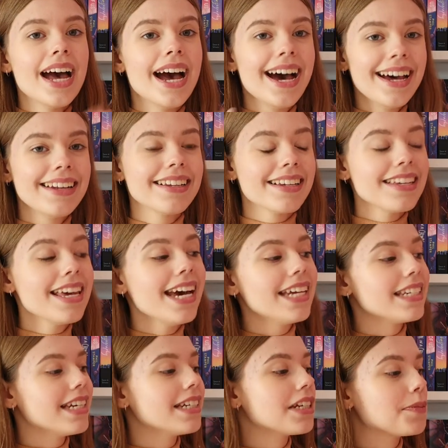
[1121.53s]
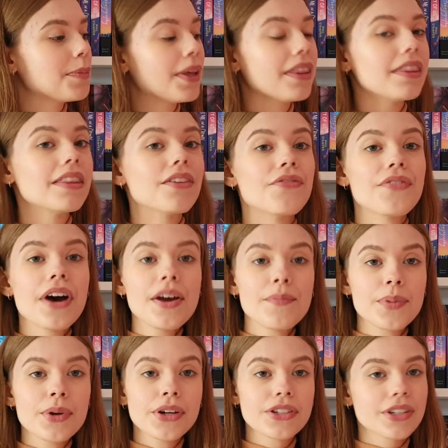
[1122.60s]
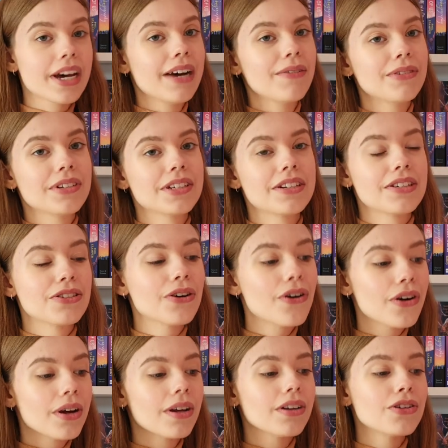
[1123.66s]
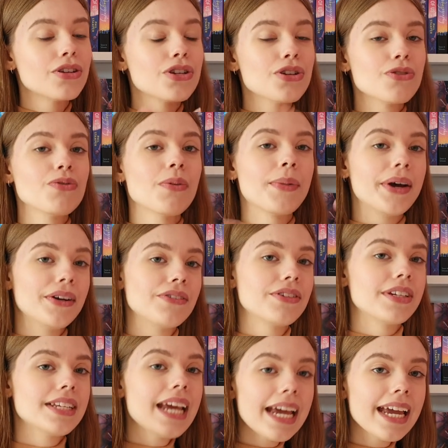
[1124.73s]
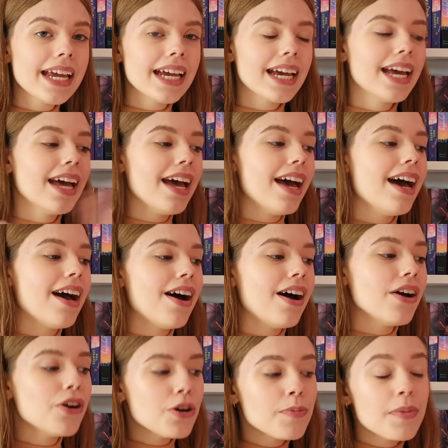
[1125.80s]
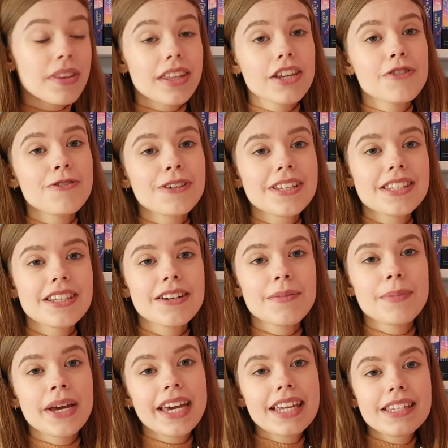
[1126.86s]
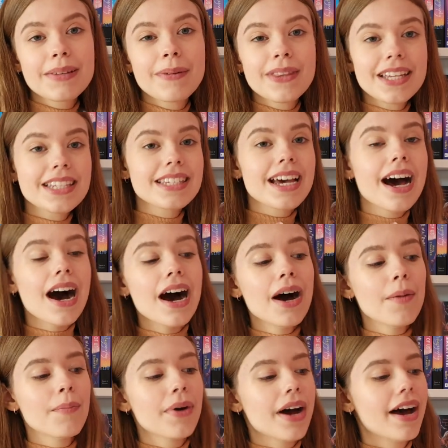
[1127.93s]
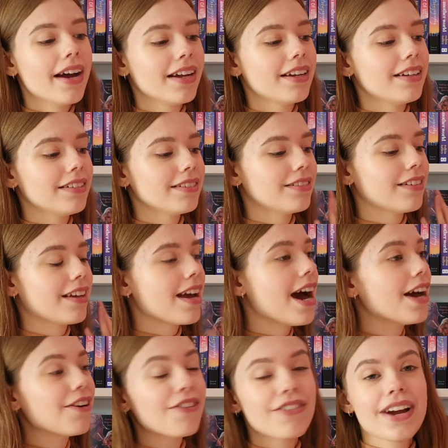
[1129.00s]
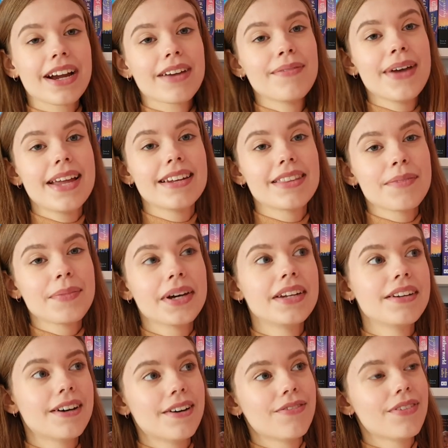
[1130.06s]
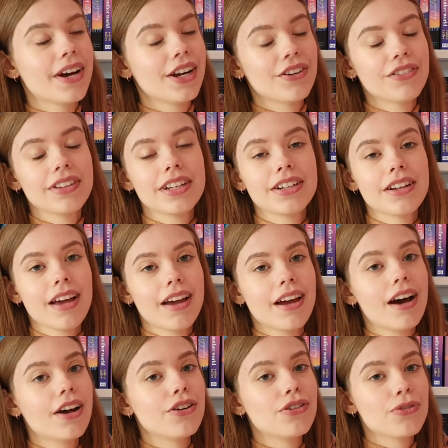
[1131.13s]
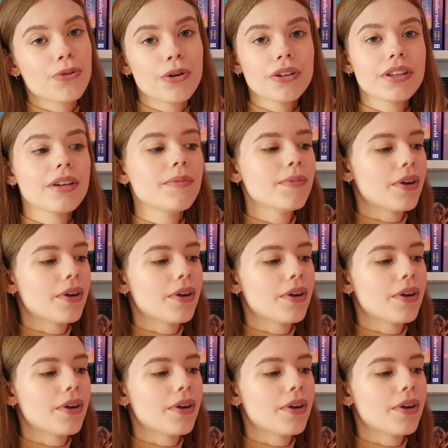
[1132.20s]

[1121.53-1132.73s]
And yes, that has been the five books I wanted to talk to you about today. I hope that you'll consider picking some of these up. I cannot recommend them enough. I really adored them.